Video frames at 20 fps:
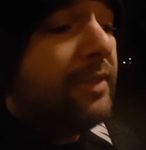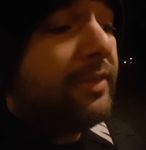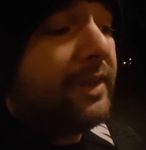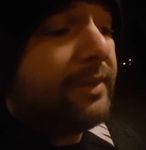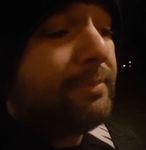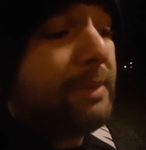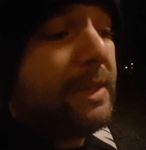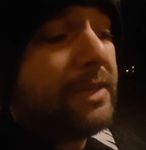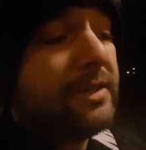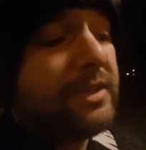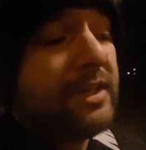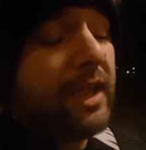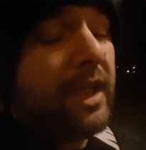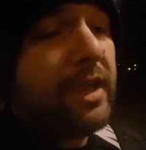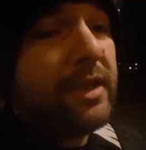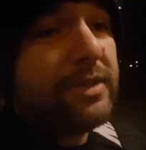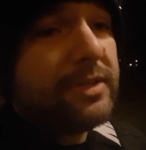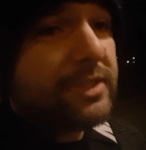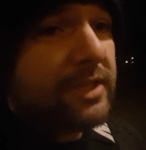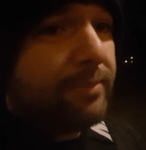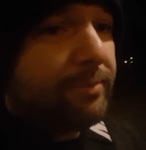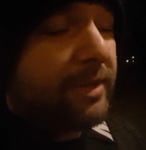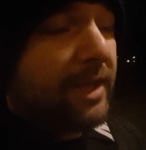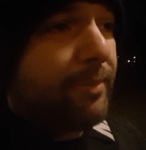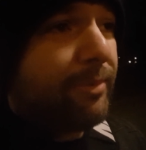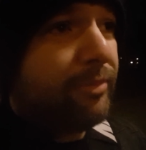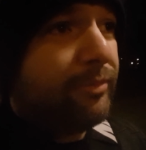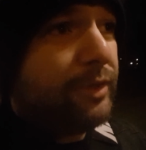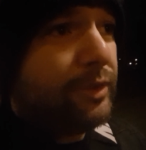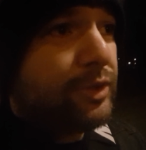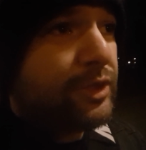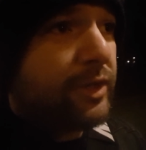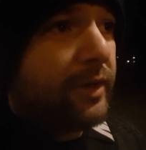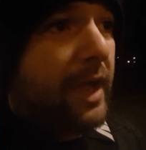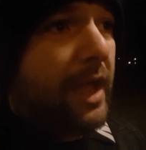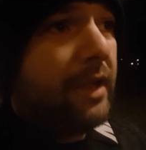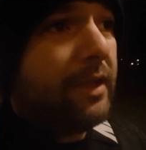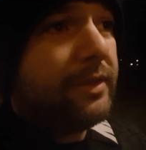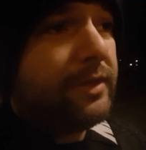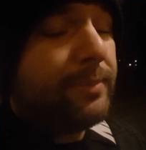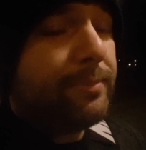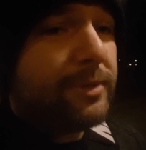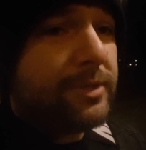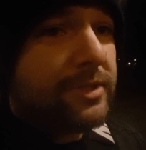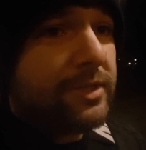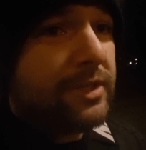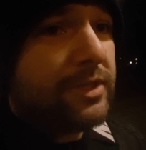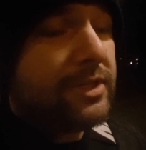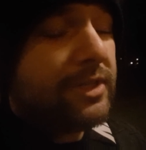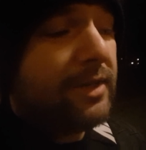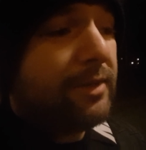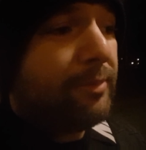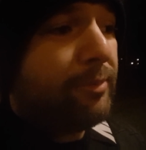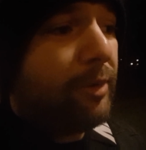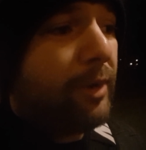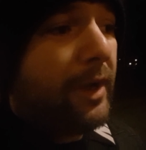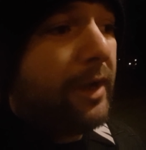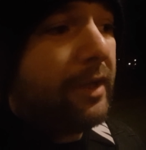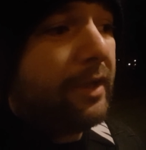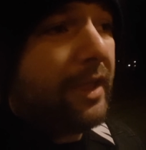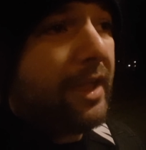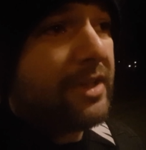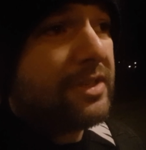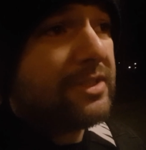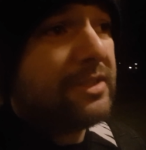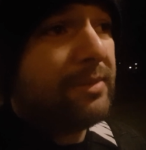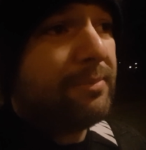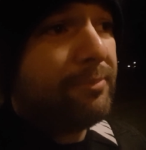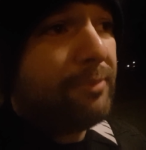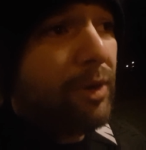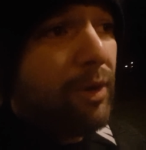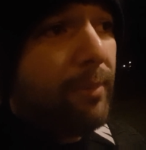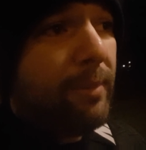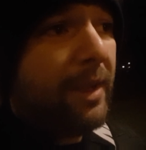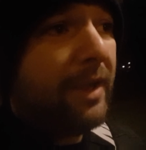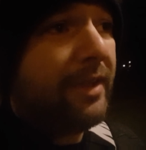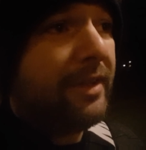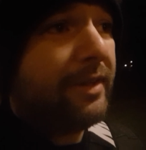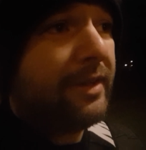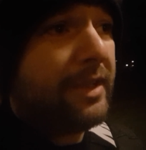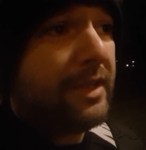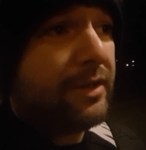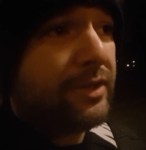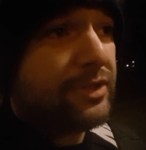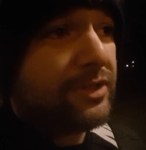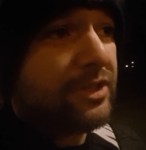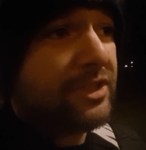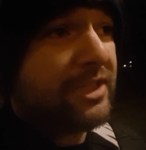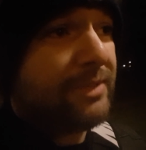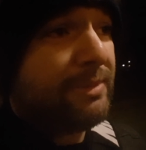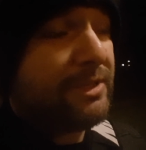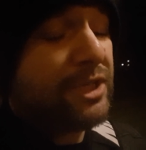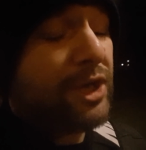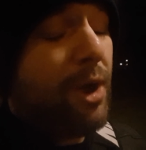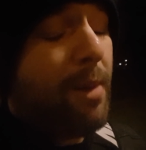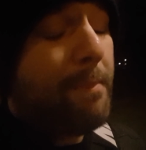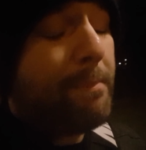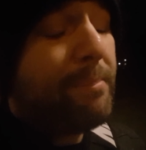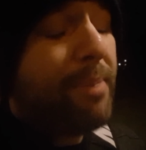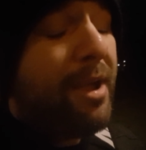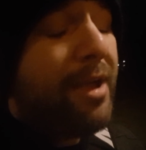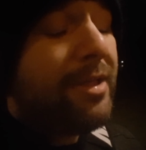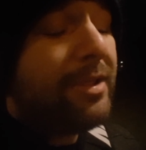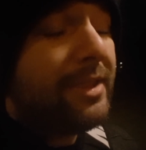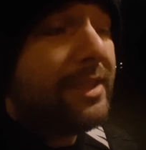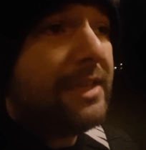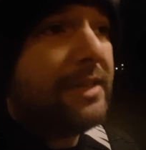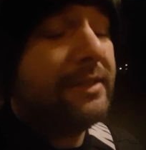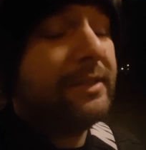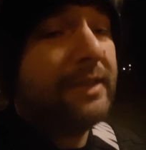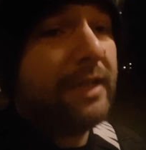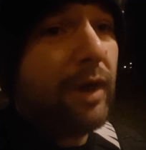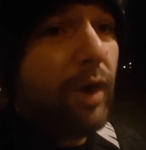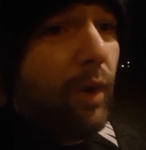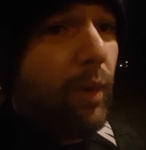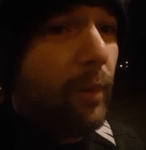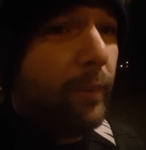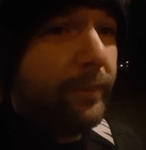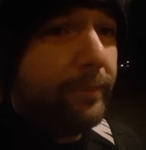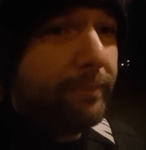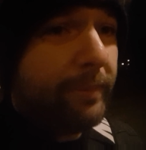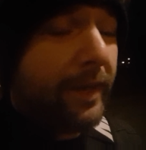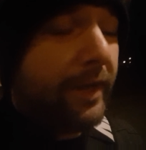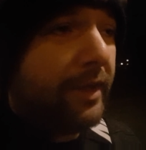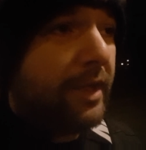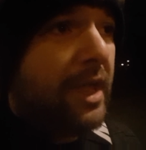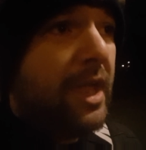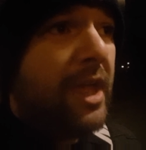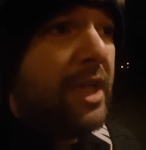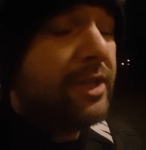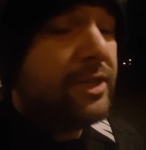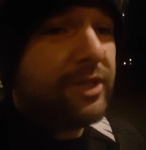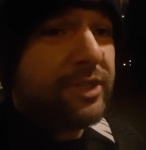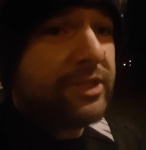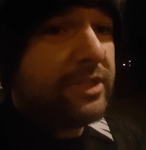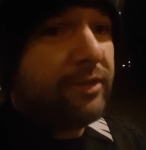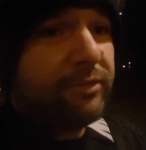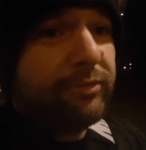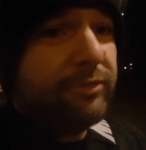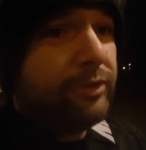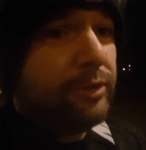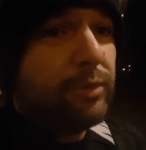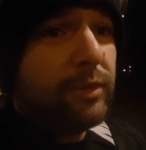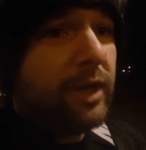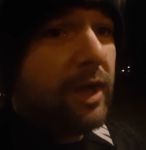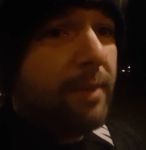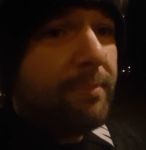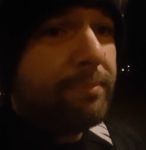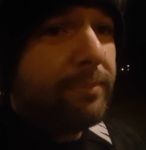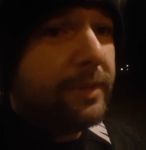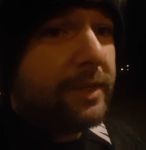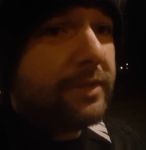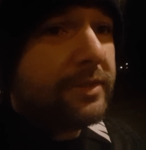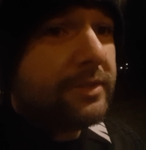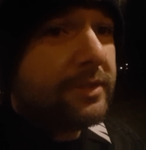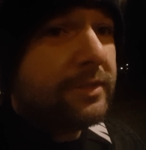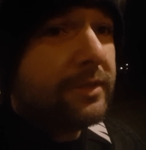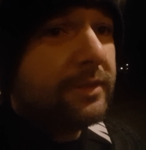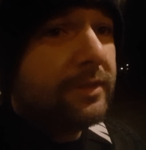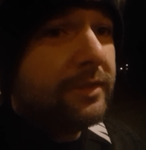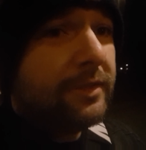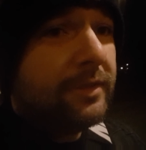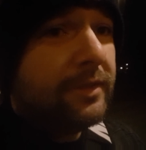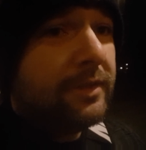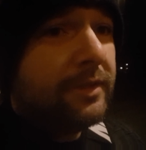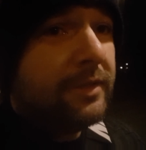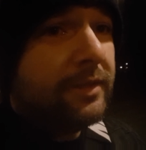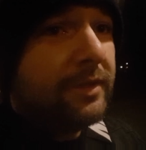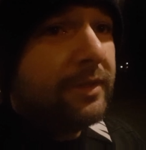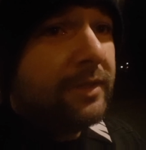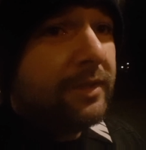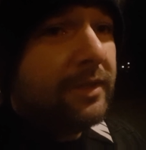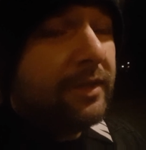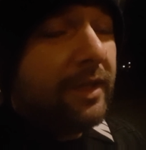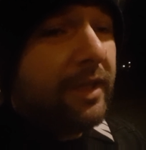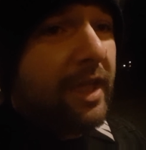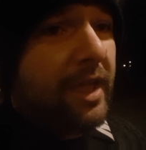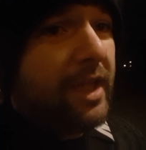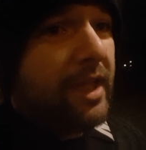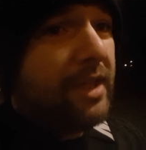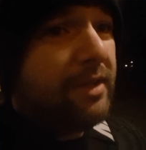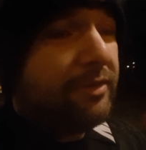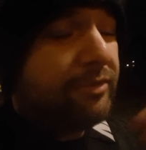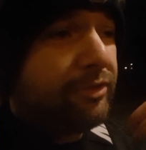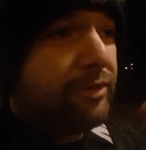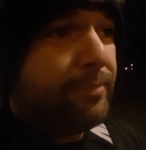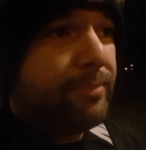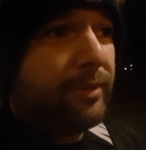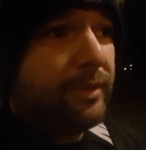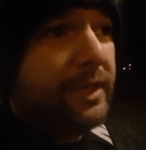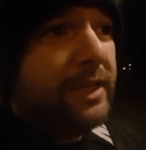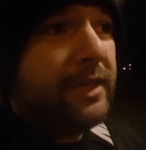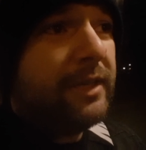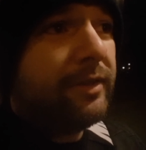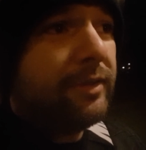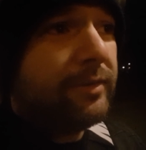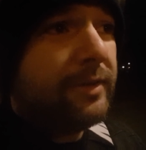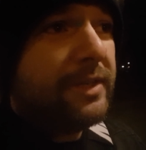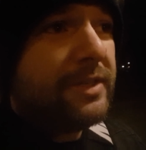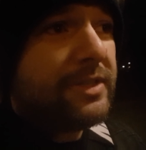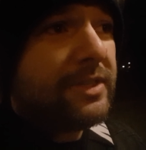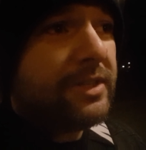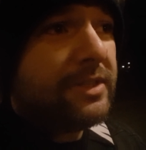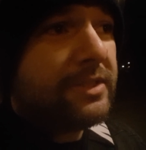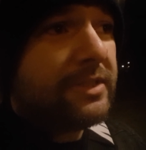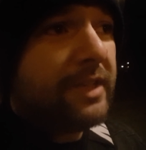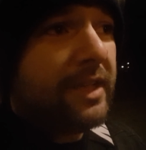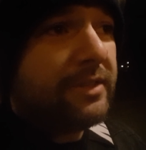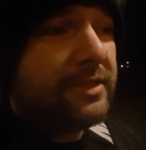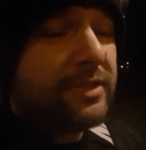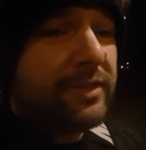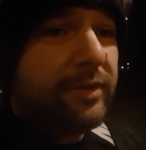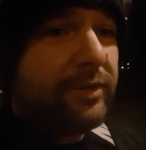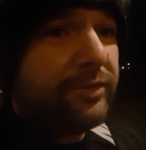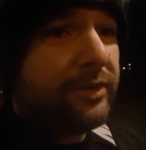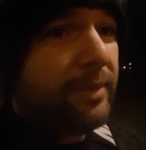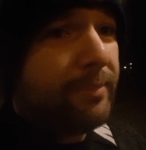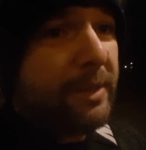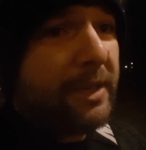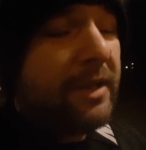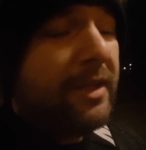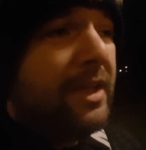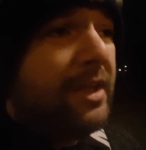that maintain some type of neutrality position, while as the mobile ecosystem is completely owned by just a few companies. And for political reasons, that's also, I mean,